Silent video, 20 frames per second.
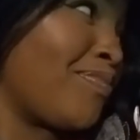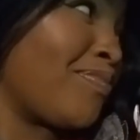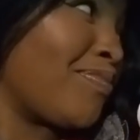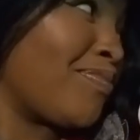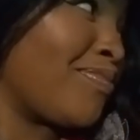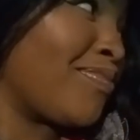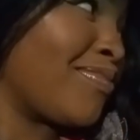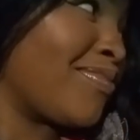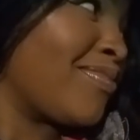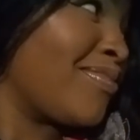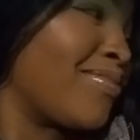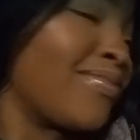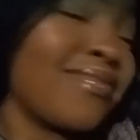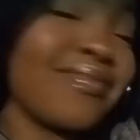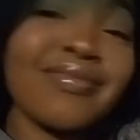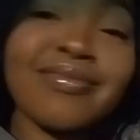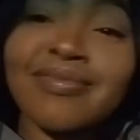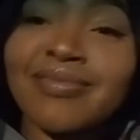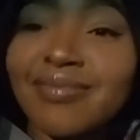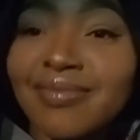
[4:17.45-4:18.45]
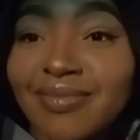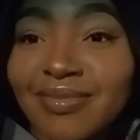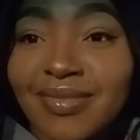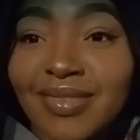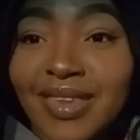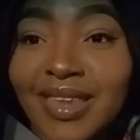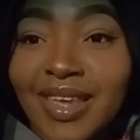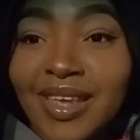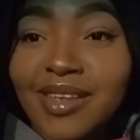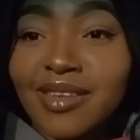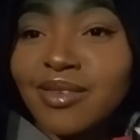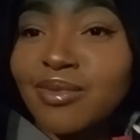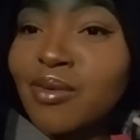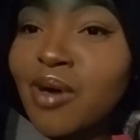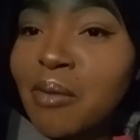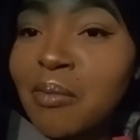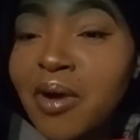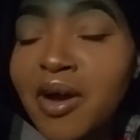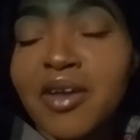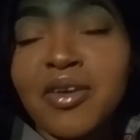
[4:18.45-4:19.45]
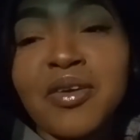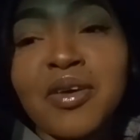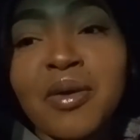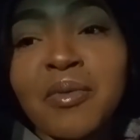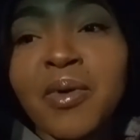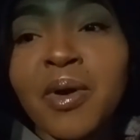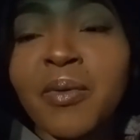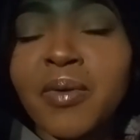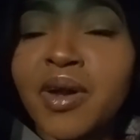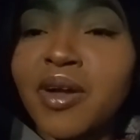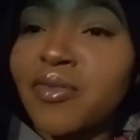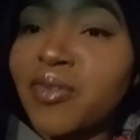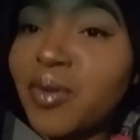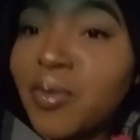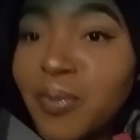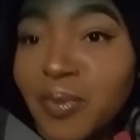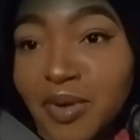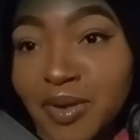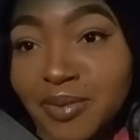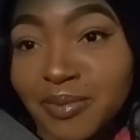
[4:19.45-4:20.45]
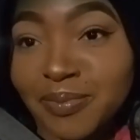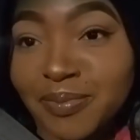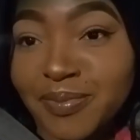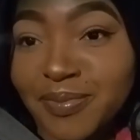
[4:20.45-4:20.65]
It's Walmart. It's Walmart. You can wear whatever you want.